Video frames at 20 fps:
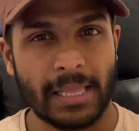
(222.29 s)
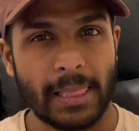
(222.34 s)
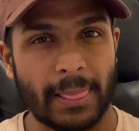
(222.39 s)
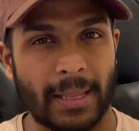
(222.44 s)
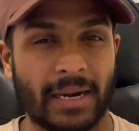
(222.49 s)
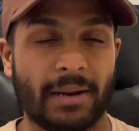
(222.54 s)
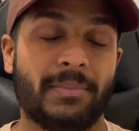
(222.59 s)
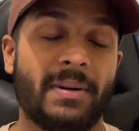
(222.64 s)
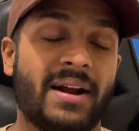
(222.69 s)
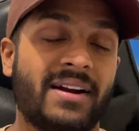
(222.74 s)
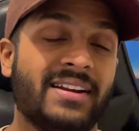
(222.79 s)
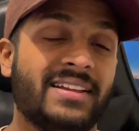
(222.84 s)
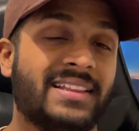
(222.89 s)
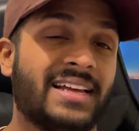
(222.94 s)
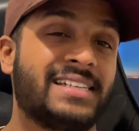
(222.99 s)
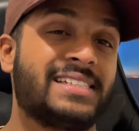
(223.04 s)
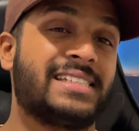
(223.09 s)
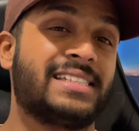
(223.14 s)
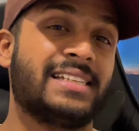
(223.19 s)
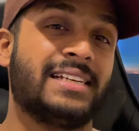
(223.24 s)
And apparently
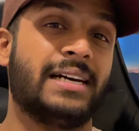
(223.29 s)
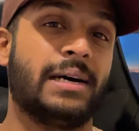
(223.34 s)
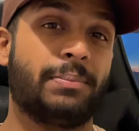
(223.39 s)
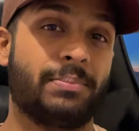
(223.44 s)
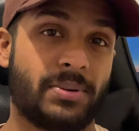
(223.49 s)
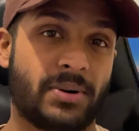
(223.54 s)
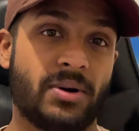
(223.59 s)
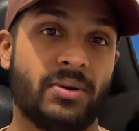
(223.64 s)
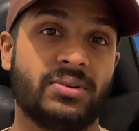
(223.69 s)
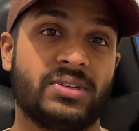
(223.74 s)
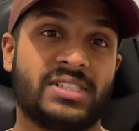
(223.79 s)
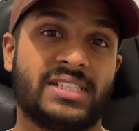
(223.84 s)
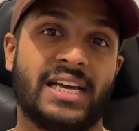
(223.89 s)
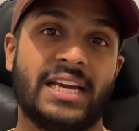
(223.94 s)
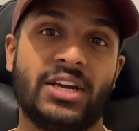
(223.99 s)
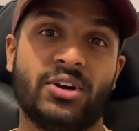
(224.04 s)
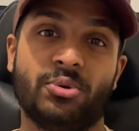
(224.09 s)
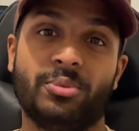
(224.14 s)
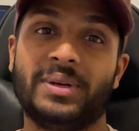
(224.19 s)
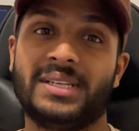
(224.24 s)
that's the approach that
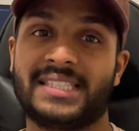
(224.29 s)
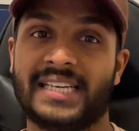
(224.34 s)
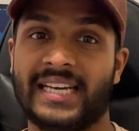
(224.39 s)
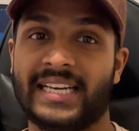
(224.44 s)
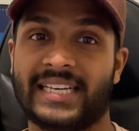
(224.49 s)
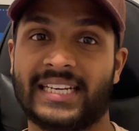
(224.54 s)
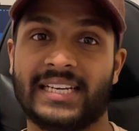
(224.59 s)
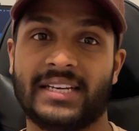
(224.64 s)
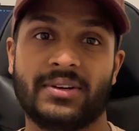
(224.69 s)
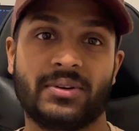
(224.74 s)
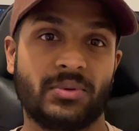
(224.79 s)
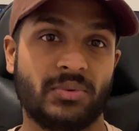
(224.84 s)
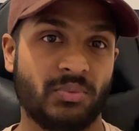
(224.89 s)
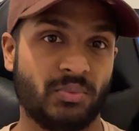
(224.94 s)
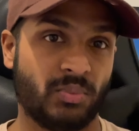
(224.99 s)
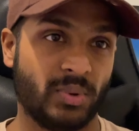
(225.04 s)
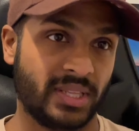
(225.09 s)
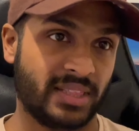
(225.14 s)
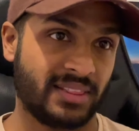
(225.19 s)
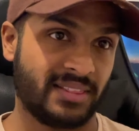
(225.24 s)
he will be taking
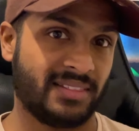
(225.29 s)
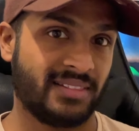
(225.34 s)
with